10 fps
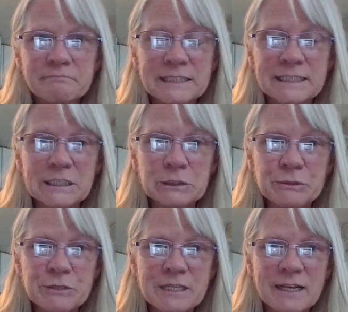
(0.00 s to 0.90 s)
little
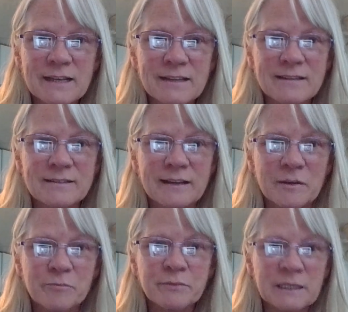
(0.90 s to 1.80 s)
loose ends
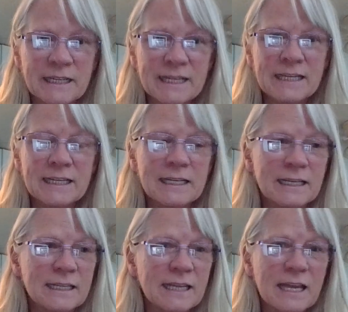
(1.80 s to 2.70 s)
and plan
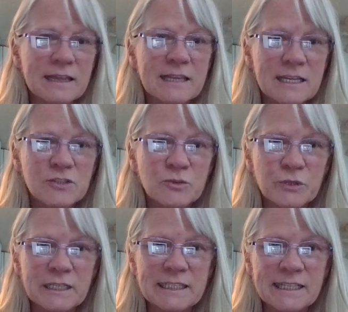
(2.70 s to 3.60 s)
and get things
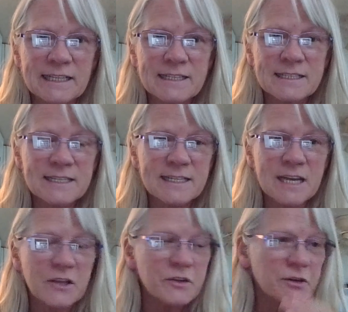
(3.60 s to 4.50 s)
organized
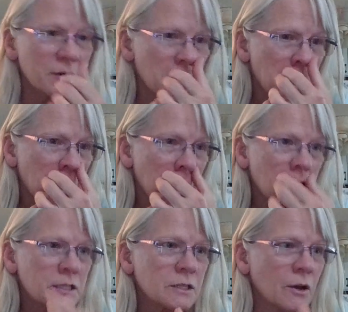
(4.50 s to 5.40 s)
together.
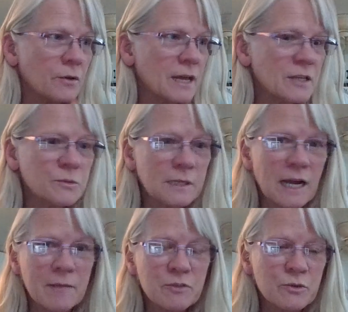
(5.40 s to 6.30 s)
So that's what
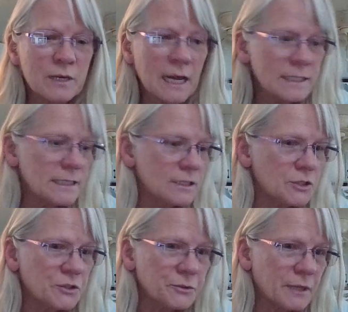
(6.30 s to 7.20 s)
I'm doing. I did
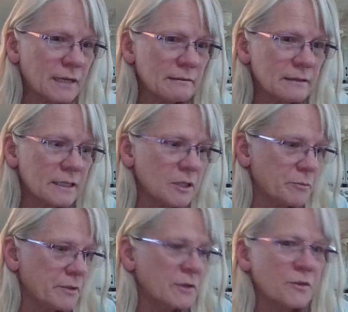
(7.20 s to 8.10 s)
do a
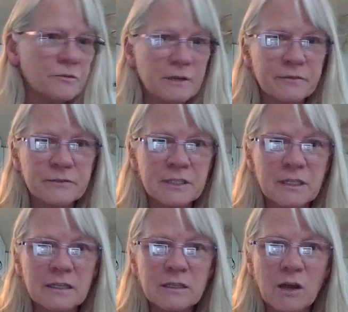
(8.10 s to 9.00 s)
little bit of
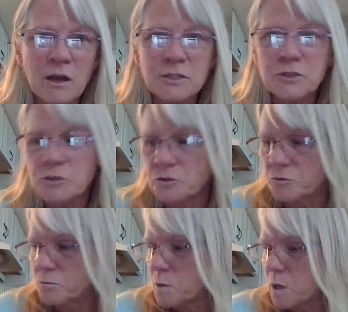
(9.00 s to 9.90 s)
thrifting, not
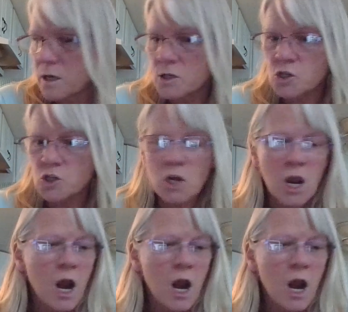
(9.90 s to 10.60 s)
too much.